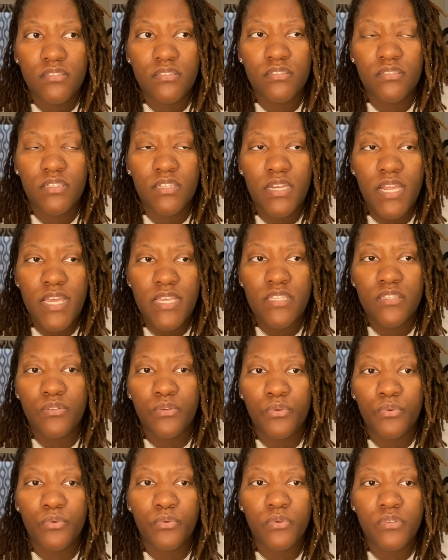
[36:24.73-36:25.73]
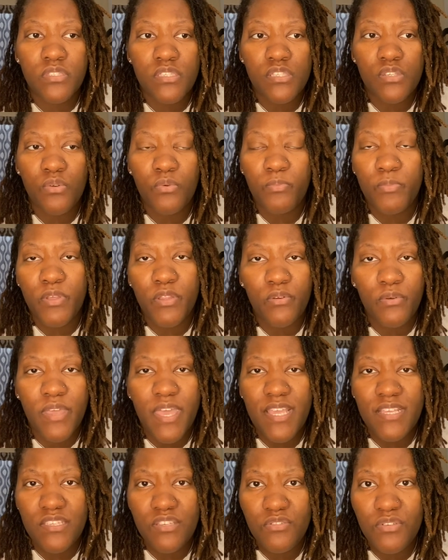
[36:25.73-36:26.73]
A nice little silk
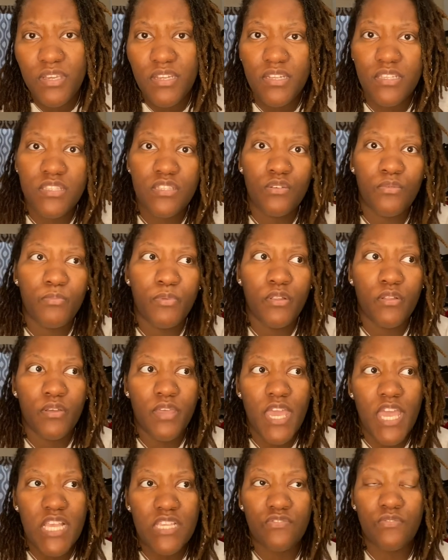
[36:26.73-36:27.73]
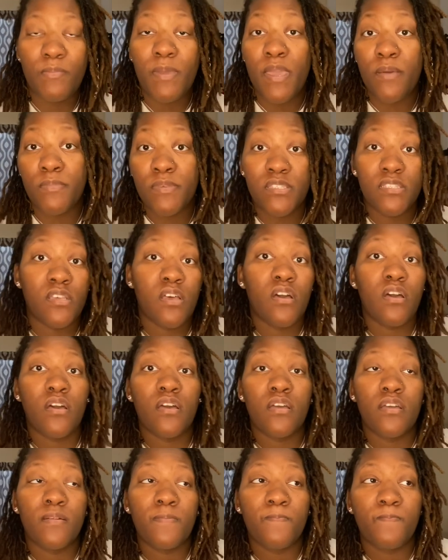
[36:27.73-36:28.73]
pillowcase. You can get a silk pillowcase from
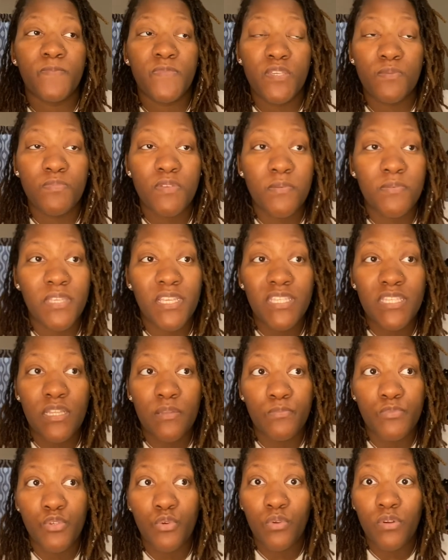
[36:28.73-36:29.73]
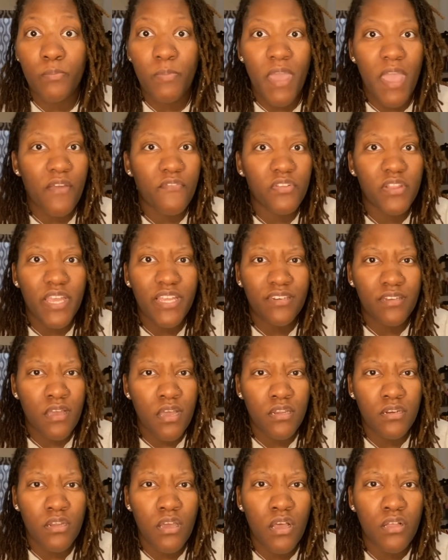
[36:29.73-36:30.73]
Amazon. Sometimes they sell them two in a pack for like
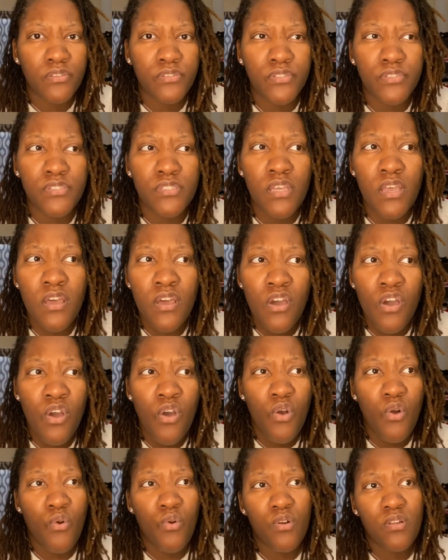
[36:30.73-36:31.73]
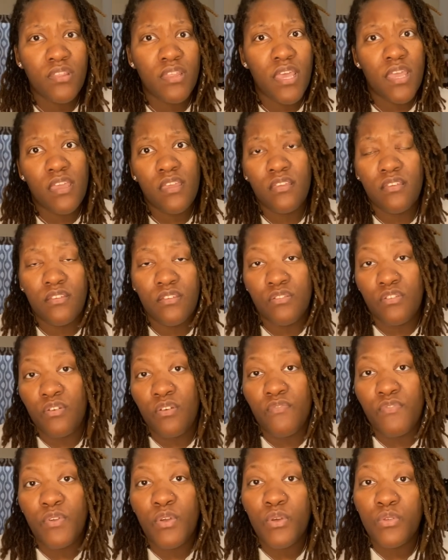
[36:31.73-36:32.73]
$9. Or they, you know,
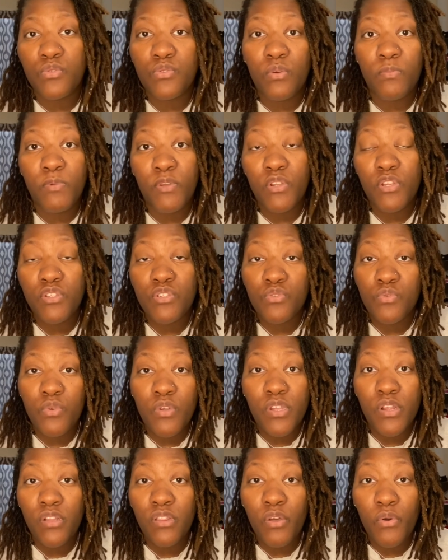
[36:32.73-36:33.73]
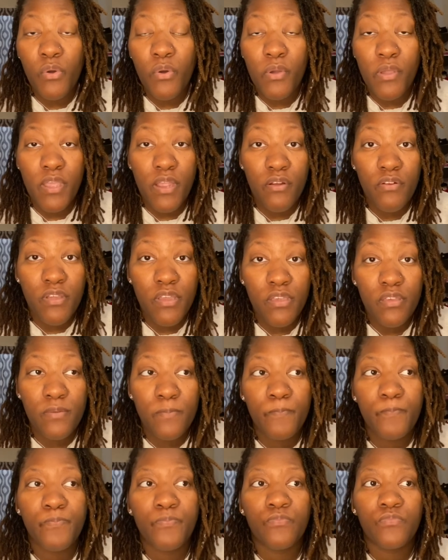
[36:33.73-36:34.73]
if you go to a beauty store in your local area,
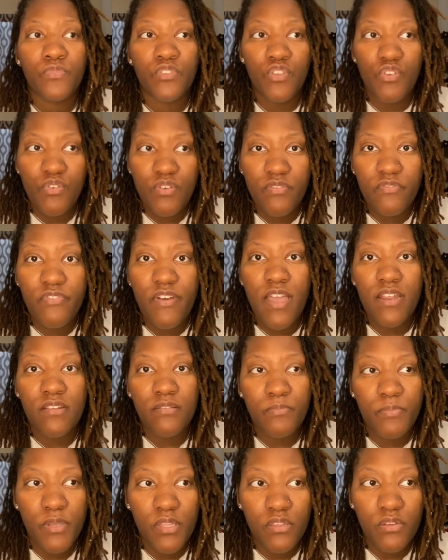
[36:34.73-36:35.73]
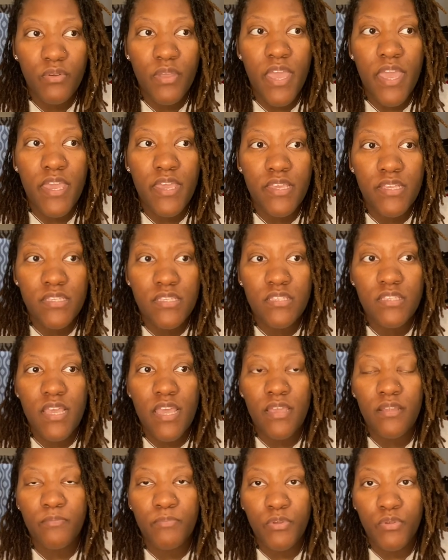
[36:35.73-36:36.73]
you can find a pillowcase
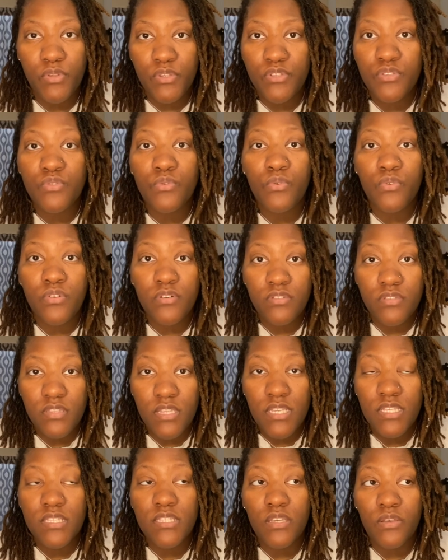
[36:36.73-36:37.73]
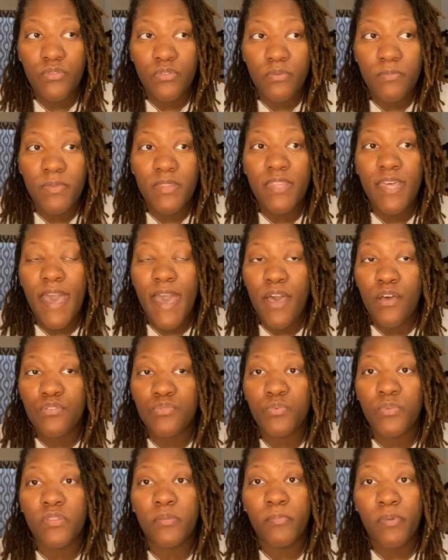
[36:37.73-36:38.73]
at beauty stores. They sell them in the
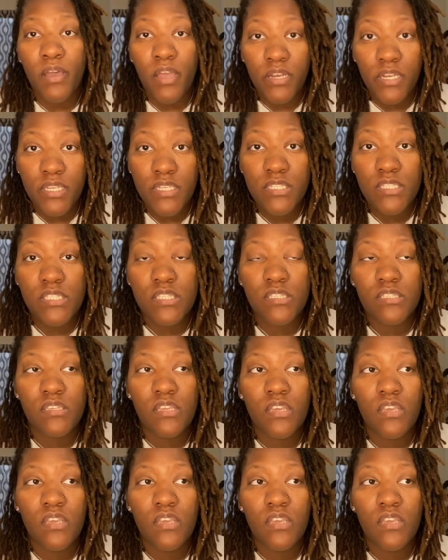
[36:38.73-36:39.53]
aisles with the bonnets